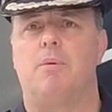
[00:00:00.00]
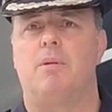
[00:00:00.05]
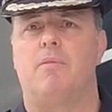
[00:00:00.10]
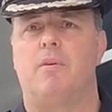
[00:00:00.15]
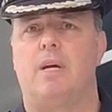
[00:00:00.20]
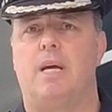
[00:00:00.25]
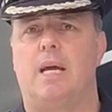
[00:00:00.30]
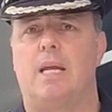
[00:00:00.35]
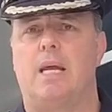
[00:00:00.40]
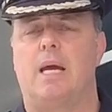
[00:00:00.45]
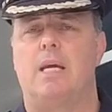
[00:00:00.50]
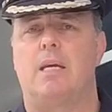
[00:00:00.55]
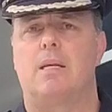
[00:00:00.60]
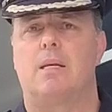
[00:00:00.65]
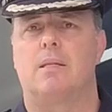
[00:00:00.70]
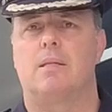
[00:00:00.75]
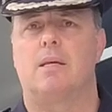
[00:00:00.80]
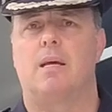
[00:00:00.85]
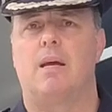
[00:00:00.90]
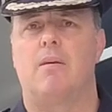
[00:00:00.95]
bit of a headache
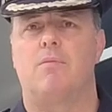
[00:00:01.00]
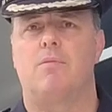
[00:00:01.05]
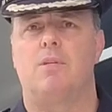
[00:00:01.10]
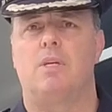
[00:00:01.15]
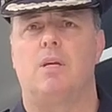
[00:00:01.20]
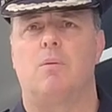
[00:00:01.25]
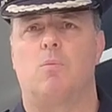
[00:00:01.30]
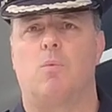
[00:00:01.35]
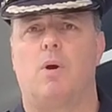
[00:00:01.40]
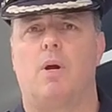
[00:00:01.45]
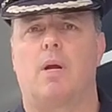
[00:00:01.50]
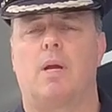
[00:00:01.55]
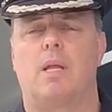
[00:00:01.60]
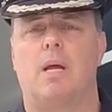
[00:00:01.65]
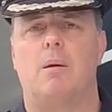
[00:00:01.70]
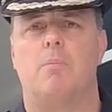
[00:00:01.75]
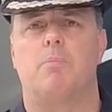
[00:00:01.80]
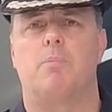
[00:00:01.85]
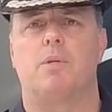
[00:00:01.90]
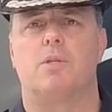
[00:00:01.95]
and they haven't yet woken
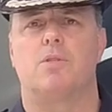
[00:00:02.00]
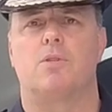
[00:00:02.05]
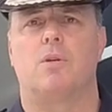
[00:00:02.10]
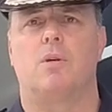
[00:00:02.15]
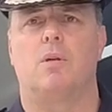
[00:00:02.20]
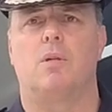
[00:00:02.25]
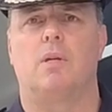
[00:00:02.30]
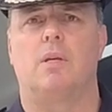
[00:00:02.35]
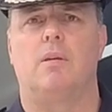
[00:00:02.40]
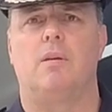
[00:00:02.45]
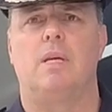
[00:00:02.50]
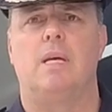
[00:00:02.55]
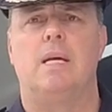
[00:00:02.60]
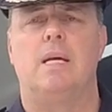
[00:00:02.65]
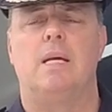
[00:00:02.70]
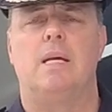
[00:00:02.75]
up, but certainly